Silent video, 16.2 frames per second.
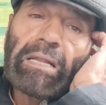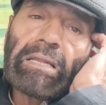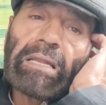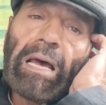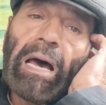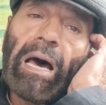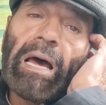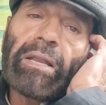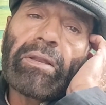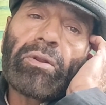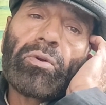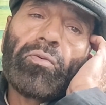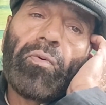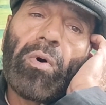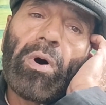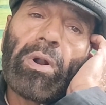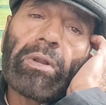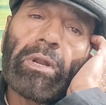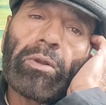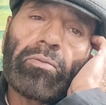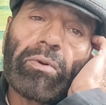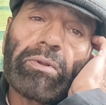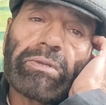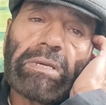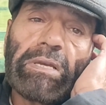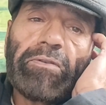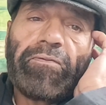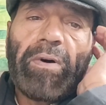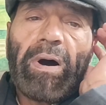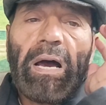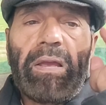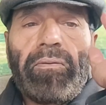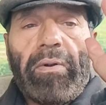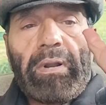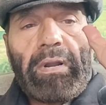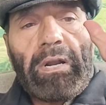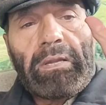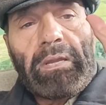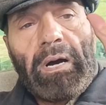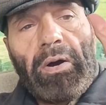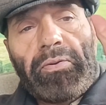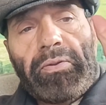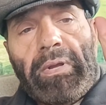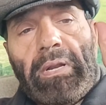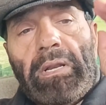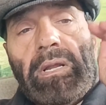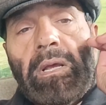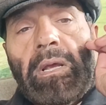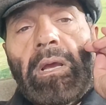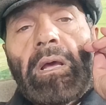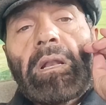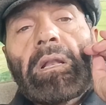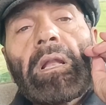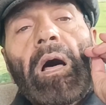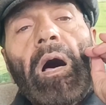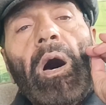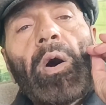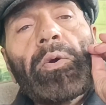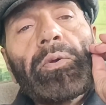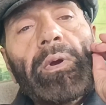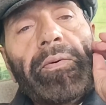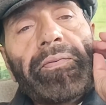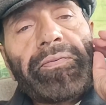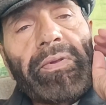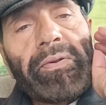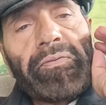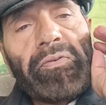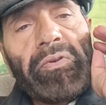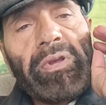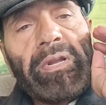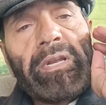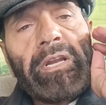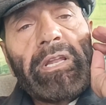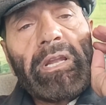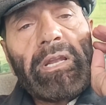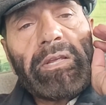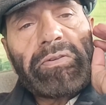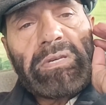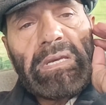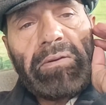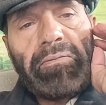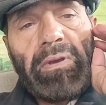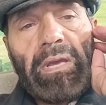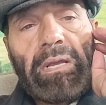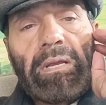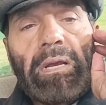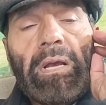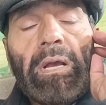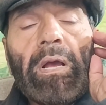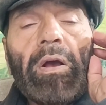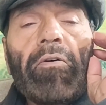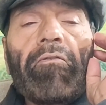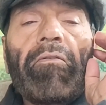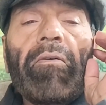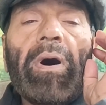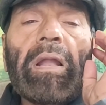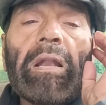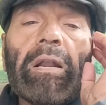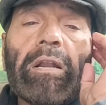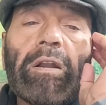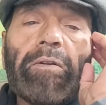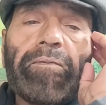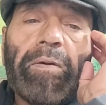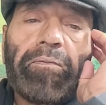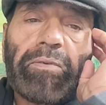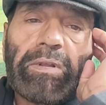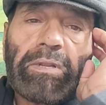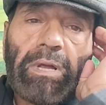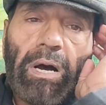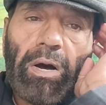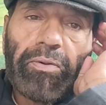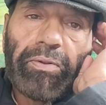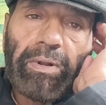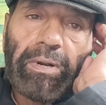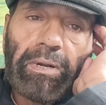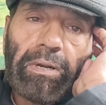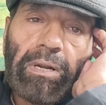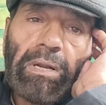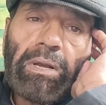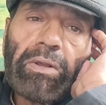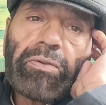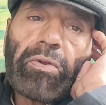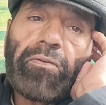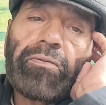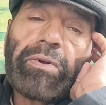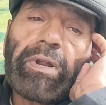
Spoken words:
that you wanted to achieve 500,000. Now you have succeeded in achieving 150,000. So